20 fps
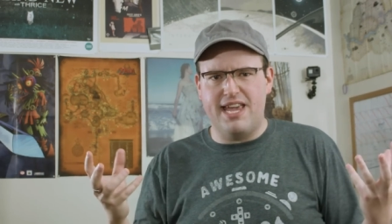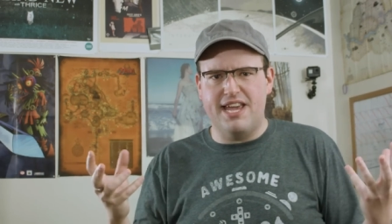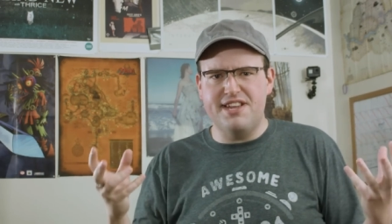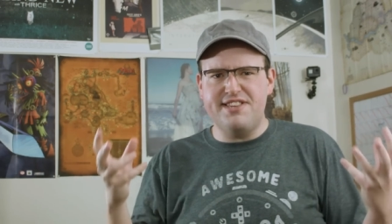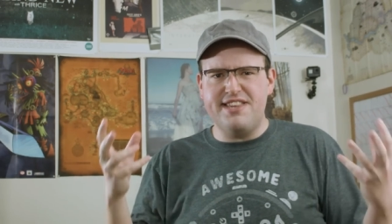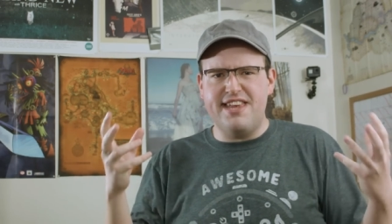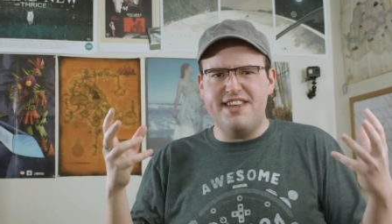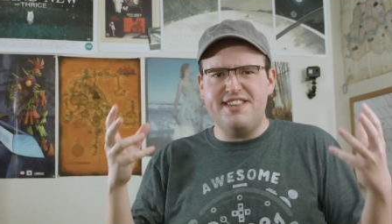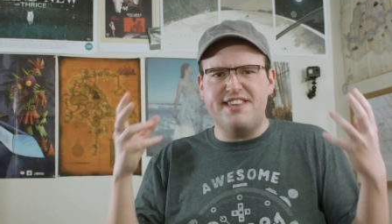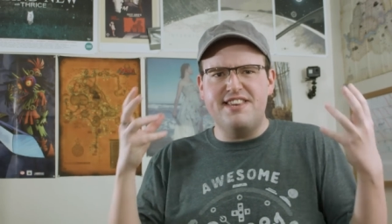
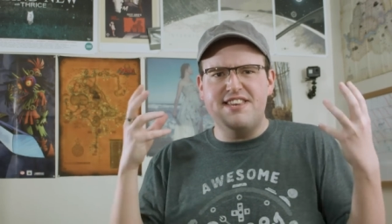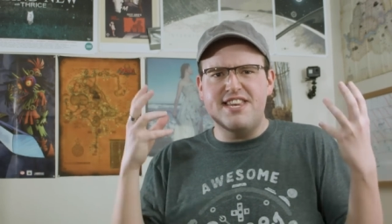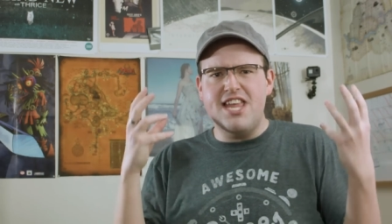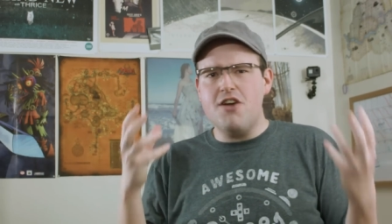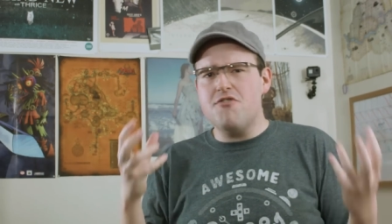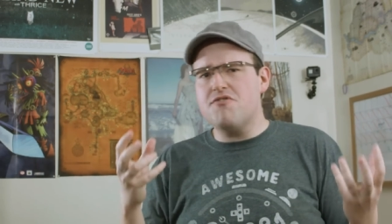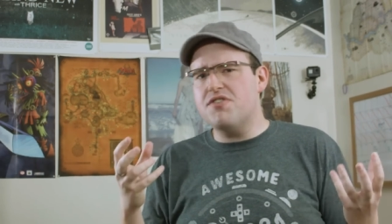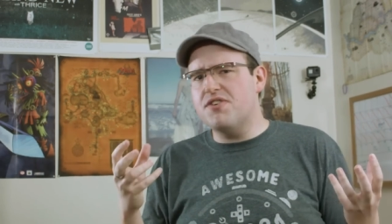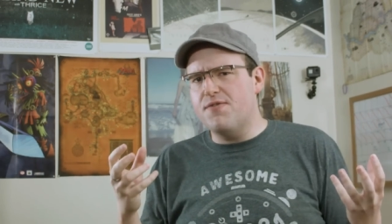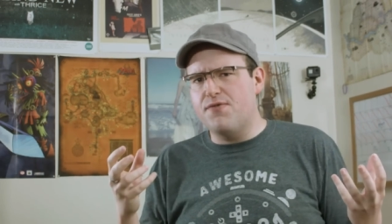It's it's
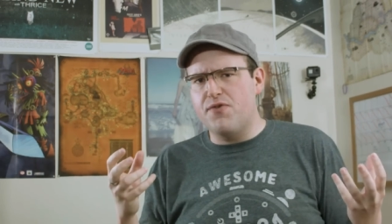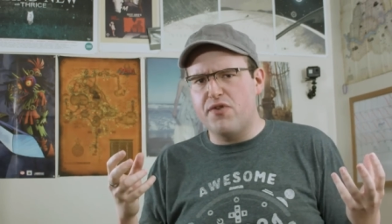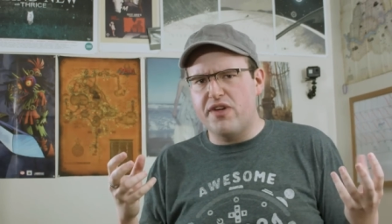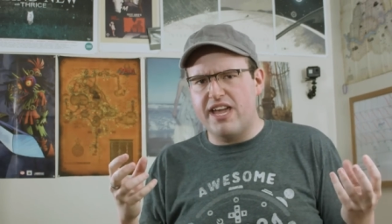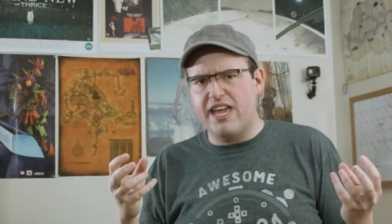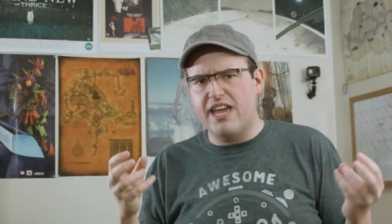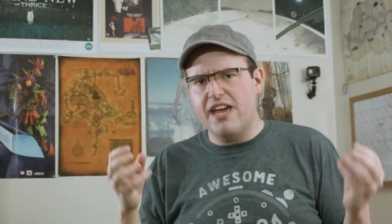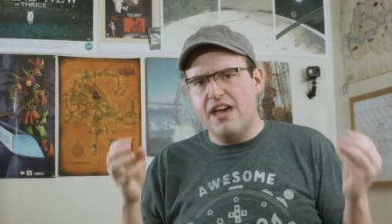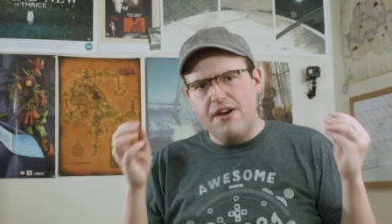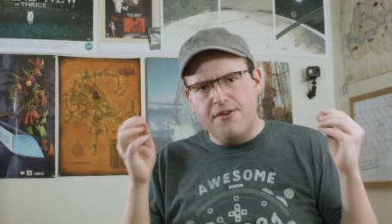
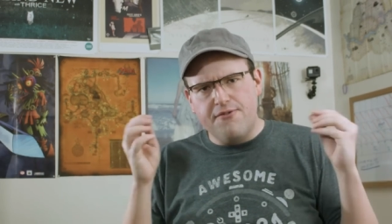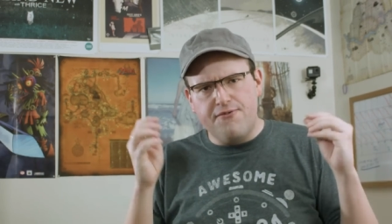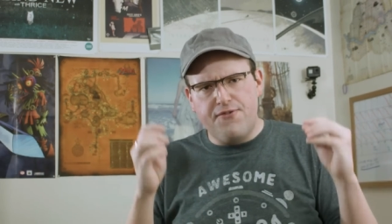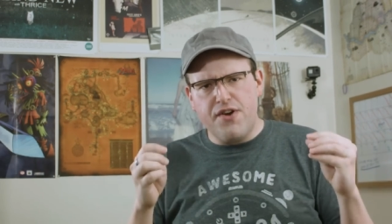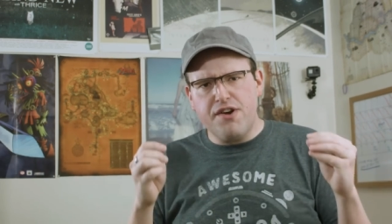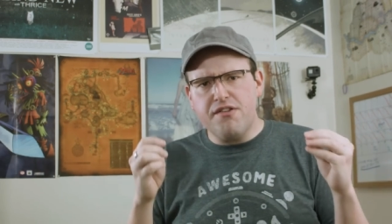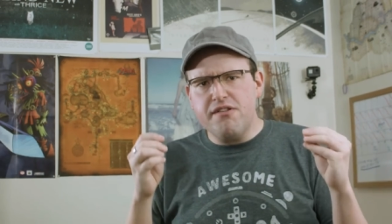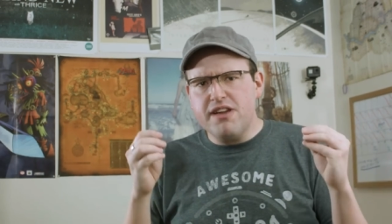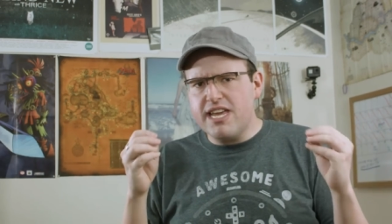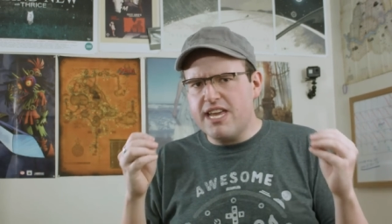narratively
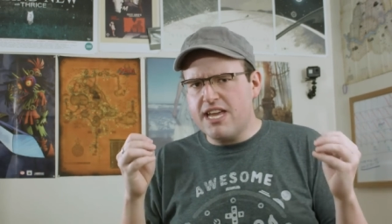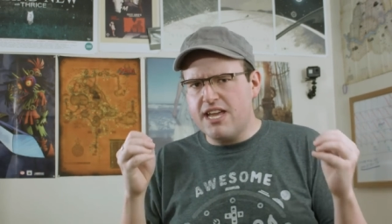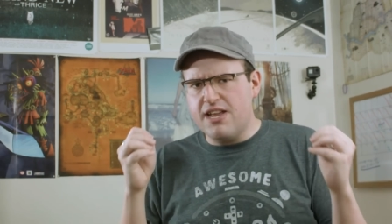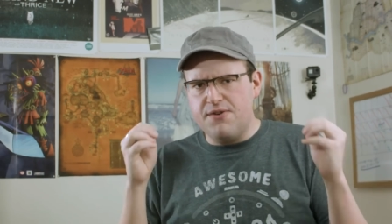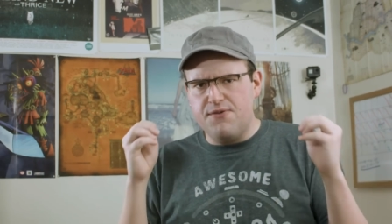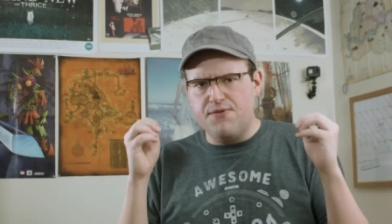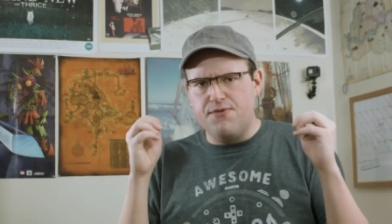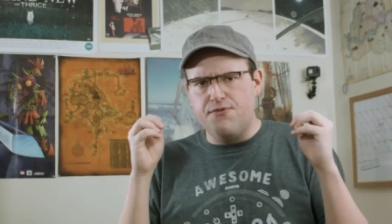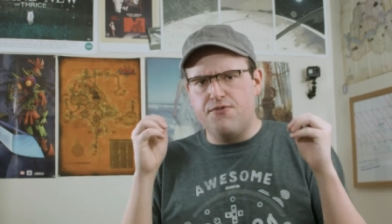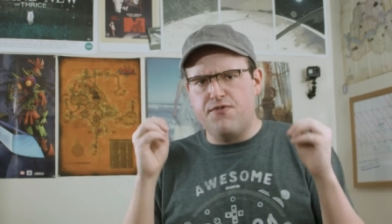very
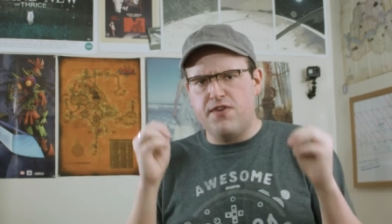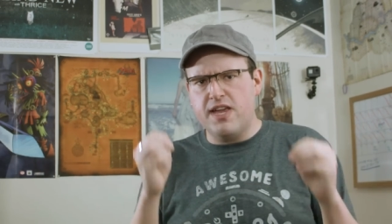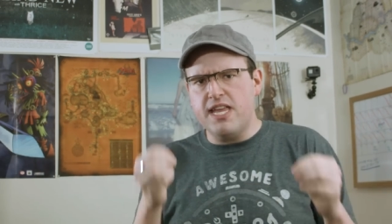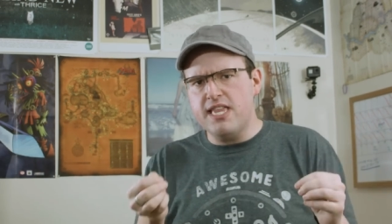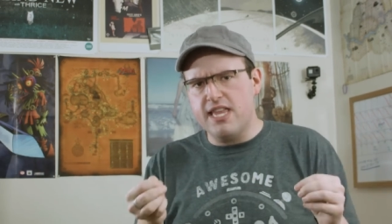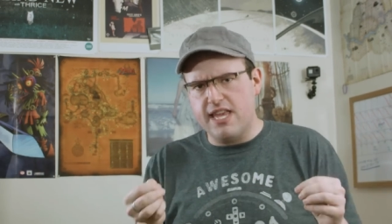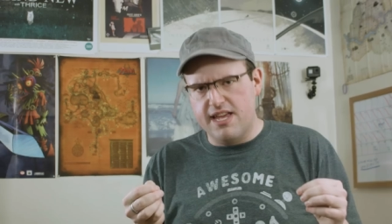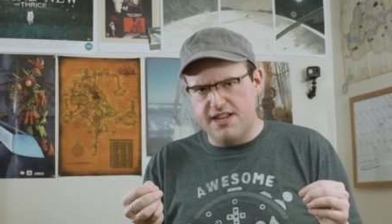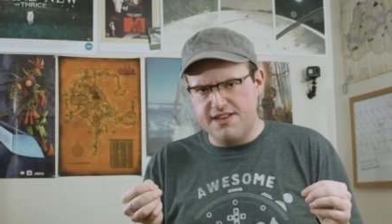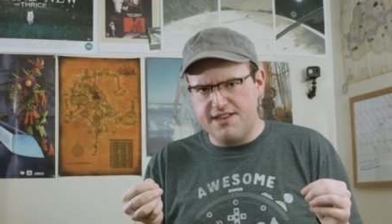
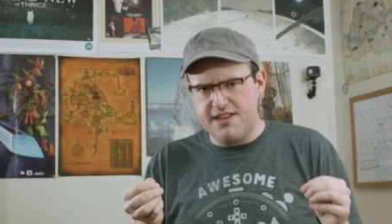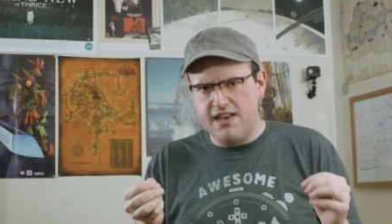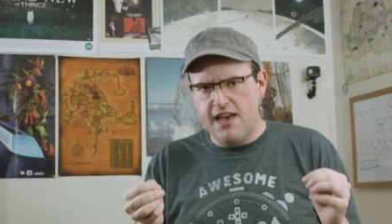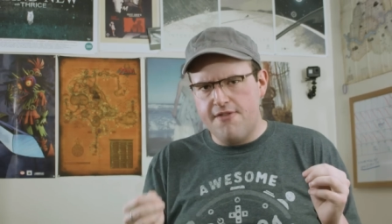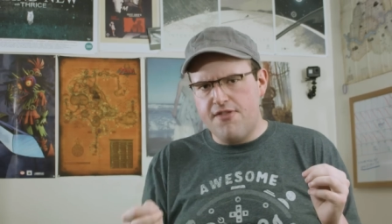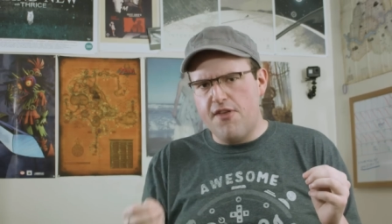convenient